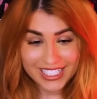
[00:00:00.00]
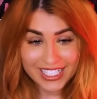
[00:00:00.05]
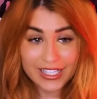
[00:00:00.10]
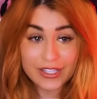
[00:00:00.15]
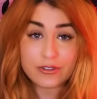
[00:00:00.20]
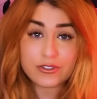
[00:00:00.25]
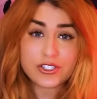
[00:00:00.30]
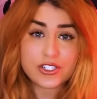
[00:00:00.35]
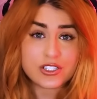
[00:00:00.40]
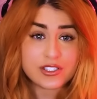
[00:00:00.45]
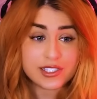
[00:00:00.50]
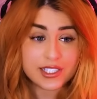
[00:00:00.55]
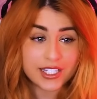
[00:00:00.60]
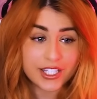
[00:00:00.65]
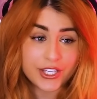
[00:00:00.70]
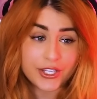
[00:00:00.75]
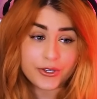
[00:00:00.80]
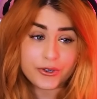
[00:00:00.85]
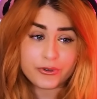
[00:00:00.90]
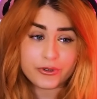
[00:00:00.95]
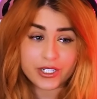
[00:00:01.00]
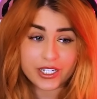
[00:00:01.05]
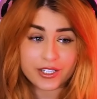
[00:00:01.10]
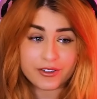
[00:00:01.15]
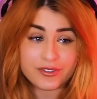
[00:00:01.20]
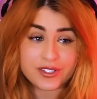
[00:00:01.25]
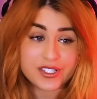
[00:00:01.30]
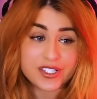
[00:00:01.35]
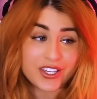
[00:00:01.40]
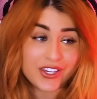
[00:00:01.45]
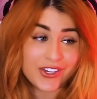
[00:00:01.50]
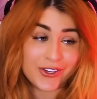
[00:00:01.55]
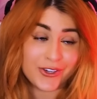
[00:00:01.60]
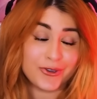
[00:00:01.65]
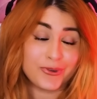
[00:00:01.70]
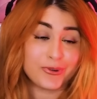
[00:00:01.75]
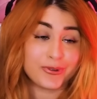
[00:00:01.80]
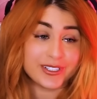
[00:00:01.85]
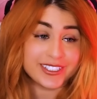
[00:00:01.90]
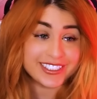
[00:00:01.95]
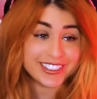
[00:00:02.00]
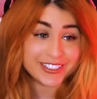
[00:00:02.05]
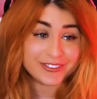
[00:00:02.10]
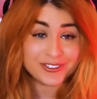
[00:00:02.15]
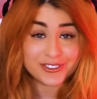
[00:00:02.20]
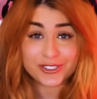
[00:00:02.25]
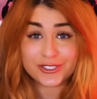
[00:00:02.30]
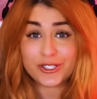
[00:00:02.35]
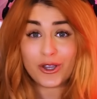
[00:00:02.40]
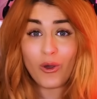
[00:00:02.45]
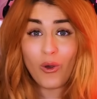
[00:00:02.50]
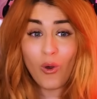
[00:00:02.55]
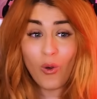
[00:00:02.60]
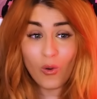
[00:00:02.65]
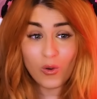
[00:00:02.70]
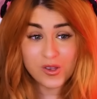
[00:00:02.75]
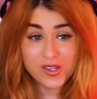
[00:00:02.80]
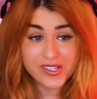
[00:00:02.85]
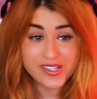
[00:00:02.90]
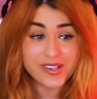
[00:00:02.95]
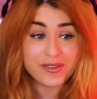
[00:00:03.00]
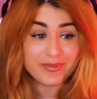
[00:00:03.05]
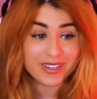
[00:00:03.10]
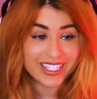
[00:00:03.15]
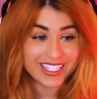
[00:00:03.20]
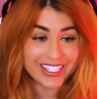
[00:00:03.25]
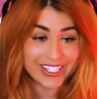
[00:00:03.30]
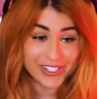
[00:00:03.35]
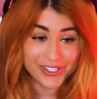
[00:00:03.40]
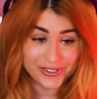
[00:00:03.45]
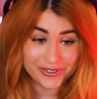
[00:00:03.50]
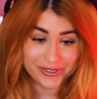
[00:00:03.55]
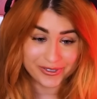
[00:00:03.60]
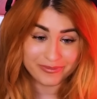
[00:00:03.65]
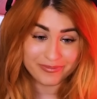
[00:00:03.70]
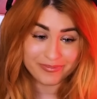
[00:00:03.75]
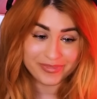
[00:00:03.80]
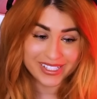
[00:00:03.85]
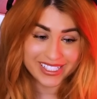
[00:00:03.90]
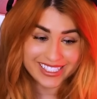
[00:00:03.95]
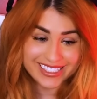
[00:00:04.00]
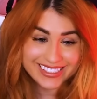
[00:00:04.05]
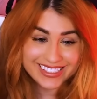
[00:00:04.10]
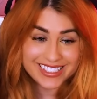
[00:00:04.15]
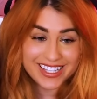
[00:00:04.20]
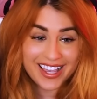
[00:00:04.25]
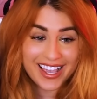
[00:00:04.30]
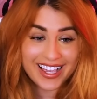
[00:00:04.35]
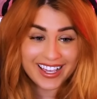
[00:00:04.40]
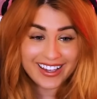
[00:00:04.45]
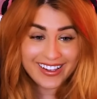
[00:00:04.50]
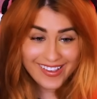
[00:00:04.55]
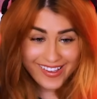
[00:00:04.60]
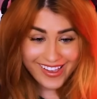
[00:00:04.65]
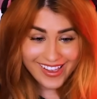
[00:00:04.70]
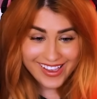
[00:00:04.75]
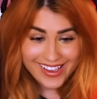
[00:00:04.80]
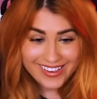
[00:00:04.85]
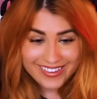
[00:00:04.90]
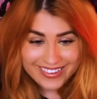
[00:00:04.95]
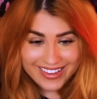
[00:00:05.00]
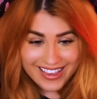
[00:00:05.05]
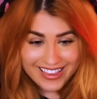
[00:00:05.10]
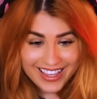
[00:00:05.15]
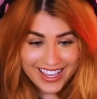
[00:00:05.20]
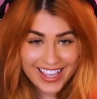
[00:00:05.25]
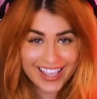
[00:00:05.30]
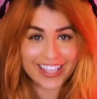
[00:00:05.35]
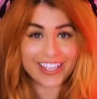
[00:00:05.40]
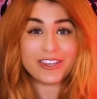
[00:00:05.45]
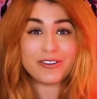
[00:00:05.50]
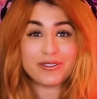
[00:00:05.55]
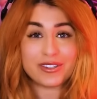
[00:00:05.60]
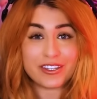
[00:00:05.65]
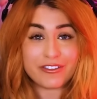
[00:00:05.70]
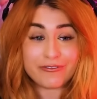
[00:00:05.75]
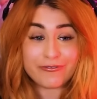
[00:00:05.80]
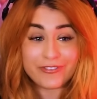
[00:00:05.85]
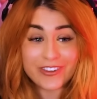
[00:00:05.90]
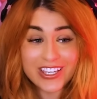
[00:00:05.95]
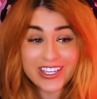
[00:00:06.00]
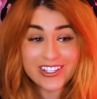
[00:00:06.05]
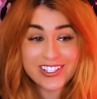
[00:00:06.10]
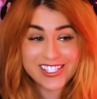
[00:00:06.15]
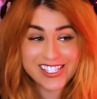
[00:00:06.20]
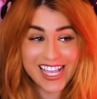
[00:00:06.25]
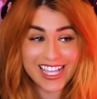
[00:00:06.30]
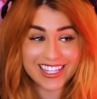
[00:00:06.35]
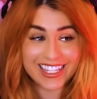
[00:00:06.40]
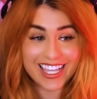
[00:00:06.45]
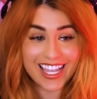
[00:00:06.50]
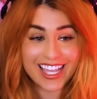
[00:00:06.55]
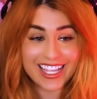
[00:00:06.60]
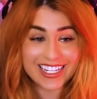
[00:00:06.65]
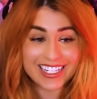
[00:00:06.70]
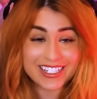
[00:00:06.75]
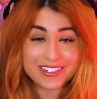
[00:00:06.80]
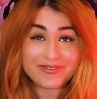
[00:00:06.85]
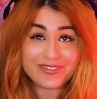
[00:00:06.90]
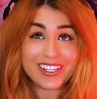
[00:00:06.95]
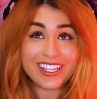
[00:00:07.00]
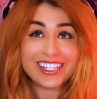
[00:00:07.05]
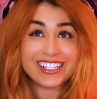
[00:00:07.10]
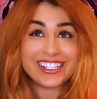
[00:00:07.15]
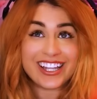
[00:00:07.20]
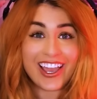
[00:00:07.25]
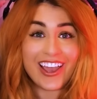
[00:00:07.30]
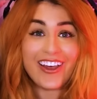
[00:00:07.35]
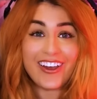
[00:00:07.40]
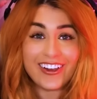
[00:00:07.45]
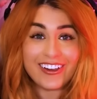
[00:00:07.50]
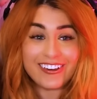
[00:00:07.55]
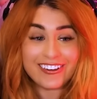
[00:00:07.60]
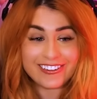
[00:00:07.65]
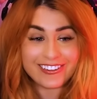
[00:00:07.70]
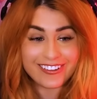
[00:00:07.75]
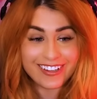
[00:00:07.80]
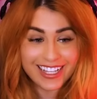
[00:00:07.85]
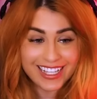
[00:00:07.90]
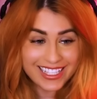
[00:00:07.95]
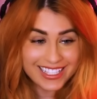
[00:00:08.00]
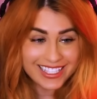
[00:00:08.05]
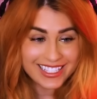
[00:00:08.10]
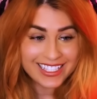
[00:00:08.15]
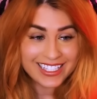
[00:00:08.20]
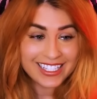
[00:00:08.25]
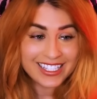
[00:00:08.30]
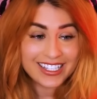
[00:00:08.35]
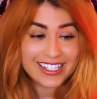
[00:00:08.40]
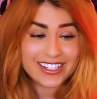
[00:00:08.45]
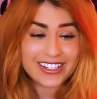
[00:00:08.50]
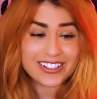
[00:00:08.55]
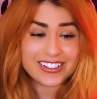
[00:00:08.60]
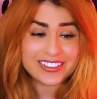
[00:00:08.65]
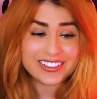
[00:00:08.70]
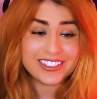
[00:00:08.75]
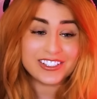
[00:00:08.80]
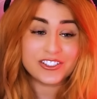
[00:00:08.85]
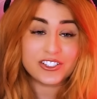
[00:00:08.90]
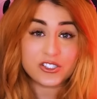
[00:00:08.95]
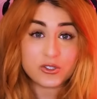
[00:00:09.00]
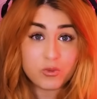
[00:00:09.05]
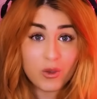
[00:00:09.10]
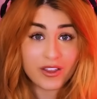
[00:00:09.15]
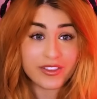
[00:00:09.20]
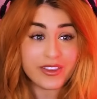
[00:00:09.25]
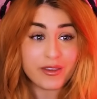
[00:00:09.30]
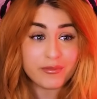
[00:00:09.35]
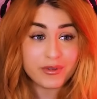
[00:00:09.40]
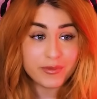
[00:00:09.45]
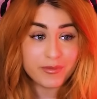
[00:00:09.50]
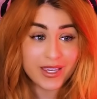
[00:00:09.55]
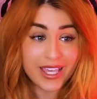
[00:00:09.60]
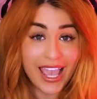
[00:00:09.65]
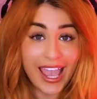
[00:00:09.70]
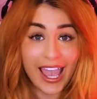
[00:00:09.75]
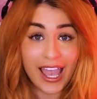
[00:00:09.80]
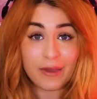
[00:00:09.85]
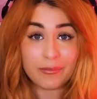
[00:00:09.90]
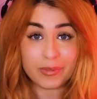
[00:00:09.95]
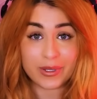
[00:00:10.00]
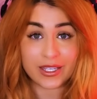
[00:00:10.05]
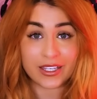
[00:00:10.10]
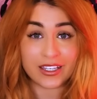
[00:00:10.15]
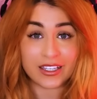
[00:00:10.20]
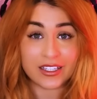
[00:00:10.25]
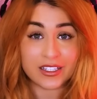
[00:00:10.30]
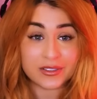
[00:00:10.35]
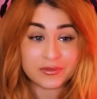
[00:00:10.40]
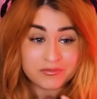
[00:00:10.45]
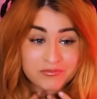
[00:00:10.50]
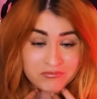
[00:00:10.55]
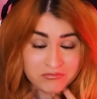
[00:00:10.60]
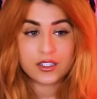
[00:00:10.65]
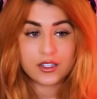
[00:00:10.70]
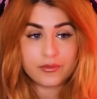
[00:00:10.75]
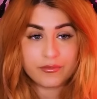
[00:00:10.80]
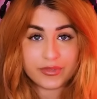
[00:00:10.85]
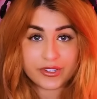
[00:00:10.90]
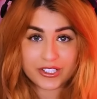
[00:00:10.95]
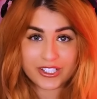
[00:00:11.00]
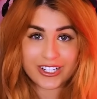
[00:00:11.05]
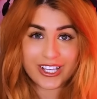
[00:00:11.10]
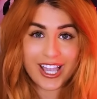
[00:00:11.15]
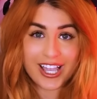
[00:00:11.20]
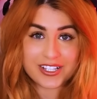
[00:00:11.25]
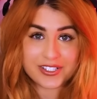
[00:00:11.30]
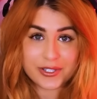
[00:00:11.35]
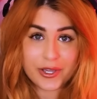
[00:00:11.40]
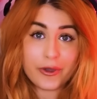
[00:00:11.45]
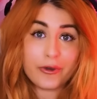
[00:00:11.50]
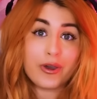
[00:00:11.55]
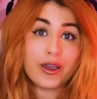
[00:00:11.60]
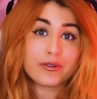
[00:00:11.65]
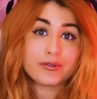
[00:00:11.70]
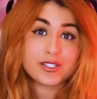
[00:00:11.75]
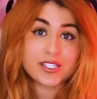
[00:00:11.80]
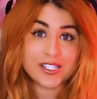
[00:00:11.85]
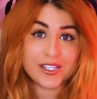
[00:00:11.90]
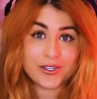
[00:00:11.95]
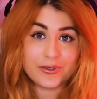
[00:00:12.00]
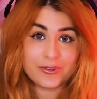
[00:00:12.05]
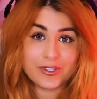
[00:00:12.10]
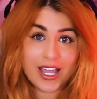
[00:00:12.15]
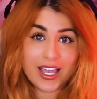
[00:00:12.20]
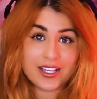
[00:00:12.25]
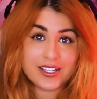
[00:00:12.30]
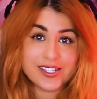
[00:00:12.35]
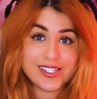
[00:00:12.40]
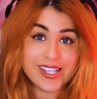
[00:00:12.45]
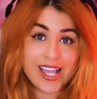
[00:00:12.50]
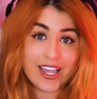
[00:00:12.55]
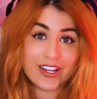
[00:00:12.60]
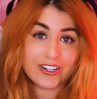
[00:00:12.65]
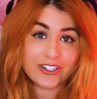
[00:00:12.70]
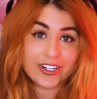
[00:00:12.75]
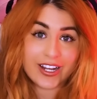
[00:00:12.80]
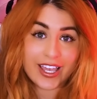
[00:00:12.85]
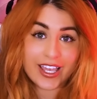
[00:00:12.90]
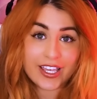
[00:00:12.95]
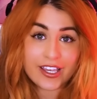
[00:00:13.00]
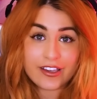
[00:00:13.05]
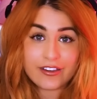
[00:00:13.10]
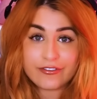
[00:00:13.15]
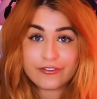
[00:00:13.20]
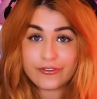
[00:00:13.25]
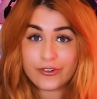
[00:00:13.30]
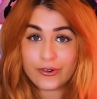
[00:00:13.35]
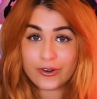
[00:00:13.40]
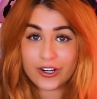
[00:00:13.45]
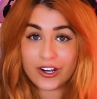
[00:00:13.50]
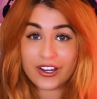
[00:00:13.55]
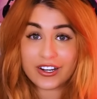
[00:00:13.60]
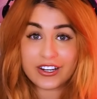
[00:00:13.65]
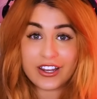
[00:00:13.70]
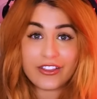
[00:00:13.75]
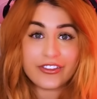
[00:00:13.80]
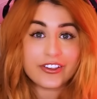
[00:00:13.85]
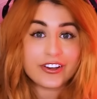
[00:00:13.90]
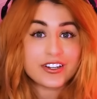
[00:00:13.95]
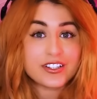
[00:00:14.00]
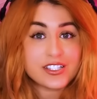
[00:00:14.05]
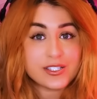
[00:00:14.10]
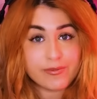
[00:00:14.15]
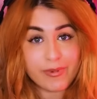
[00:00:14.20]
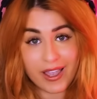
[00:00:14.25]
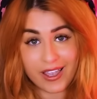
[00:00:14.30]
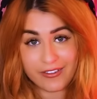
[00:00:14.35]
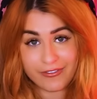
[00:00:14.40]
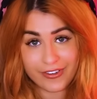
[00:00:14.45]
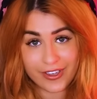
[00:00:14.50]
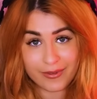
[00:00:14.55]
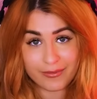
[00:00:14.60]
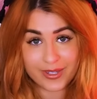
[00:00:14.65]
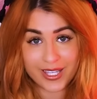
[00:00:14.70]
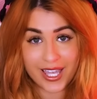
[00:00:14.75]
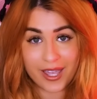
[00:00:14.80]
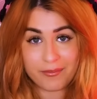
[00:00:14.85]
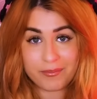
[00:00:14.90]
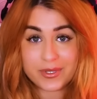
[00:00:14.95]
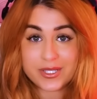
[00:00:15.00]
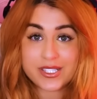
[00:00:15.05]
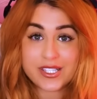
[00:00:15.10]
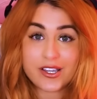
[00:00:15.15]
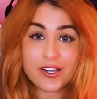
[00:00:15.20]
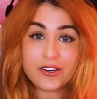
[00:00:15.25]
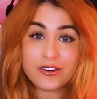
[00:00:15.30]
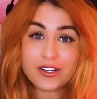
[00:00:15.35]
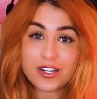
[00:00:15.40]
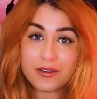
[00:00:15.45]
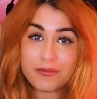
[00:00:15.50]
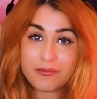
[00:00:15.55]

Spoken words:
it was just cute. It was cute. It was so wholesome and cute. But it's like, oh, and then they hit you with the feels at the end, and I'm like, no. You just want them to be happy. There you guys go. I will see you next Saturday for another Spy Family episode.